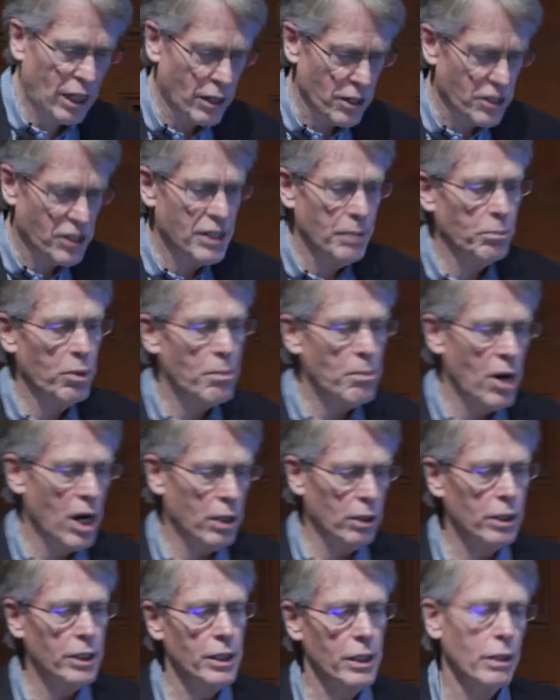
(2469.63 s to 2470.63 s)
out a simple
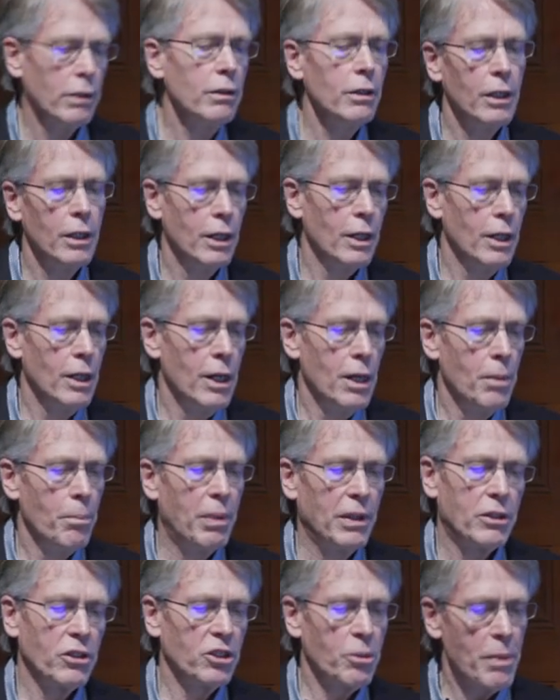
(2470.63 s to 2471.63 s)
model here,
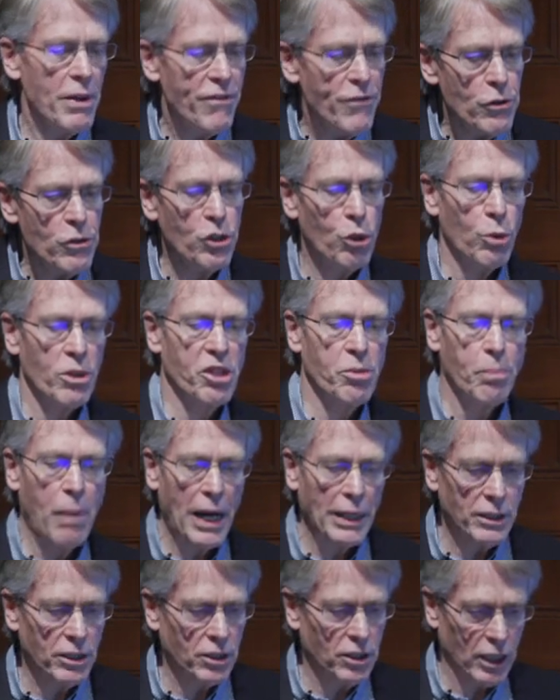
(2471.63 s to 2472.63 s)
but there's going to be future
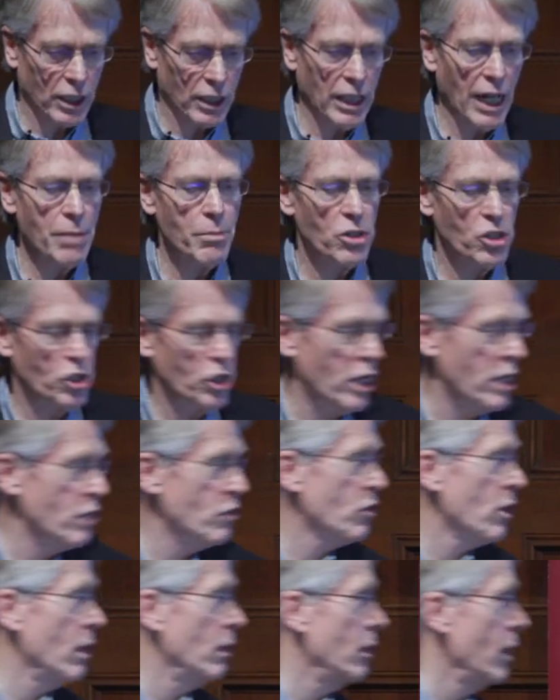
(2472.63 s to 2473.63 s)
responses to climate
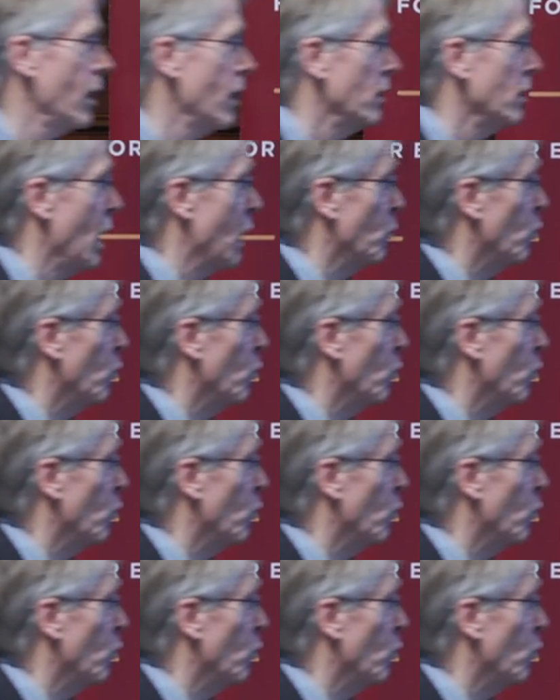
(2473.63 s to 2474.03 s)
change, and, and,